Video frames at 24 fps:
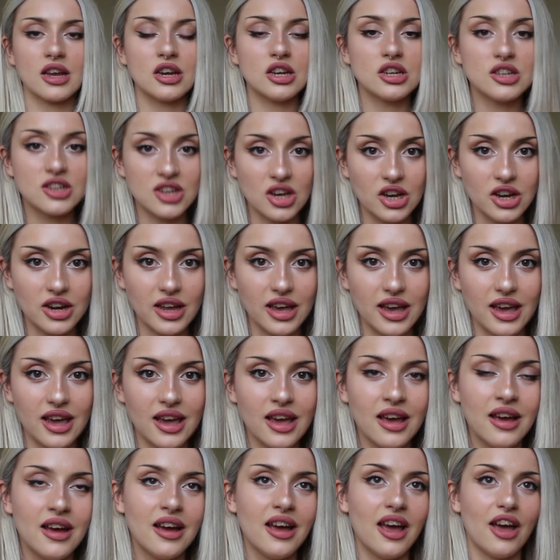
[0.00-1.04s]
an
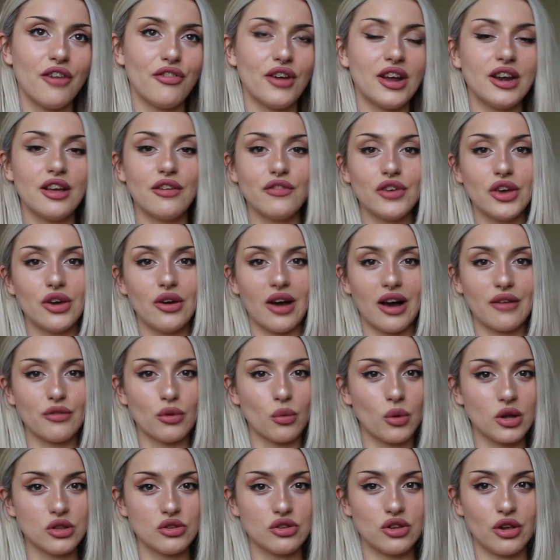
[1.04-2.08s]
eternity. If any of you have a
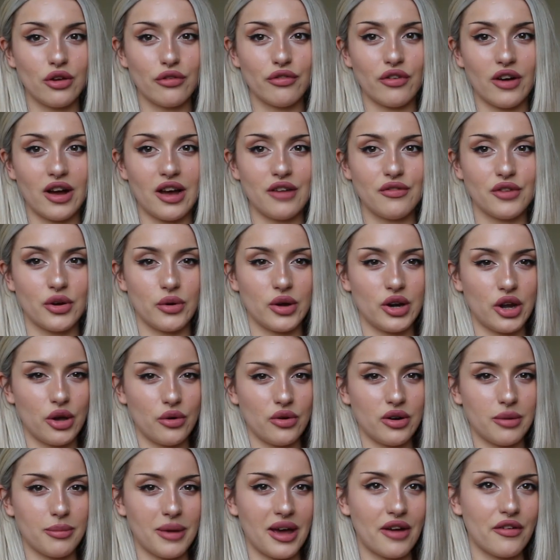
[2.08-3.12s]
125, now I know
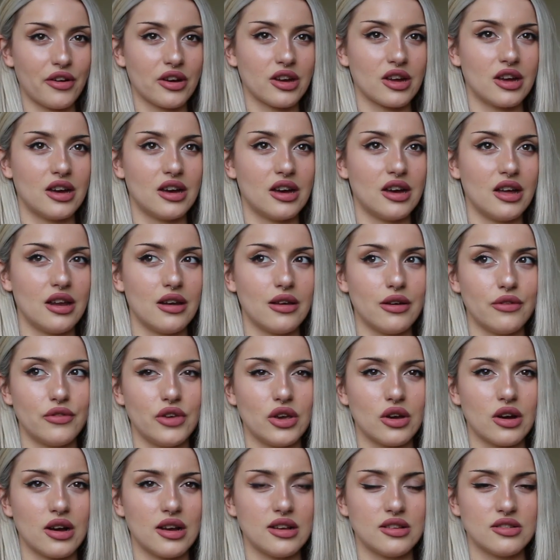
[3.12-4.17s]
in America, a lot of
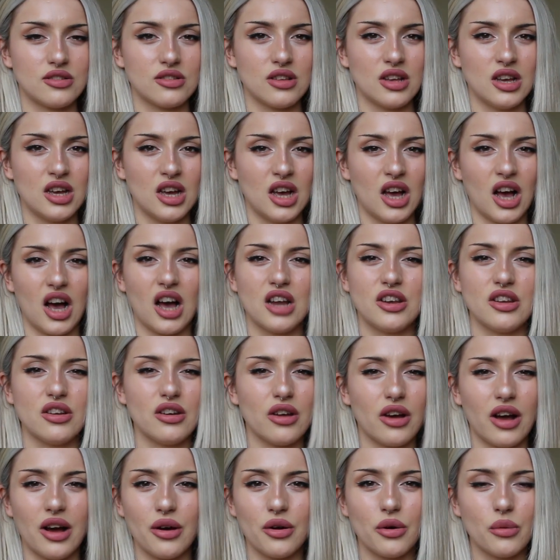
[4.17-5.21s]
you guys, I don't
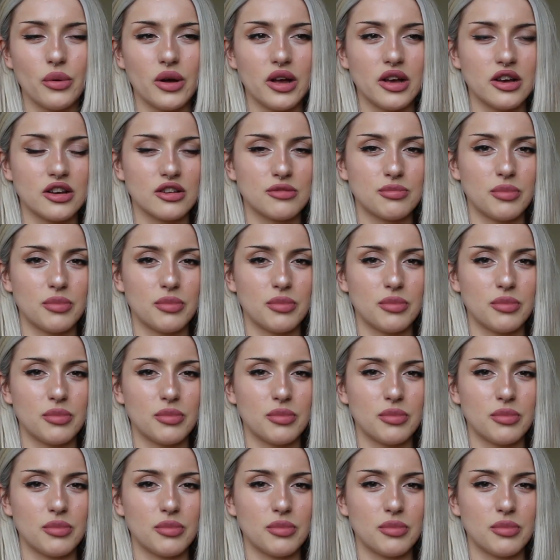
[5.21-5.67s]
know how it works,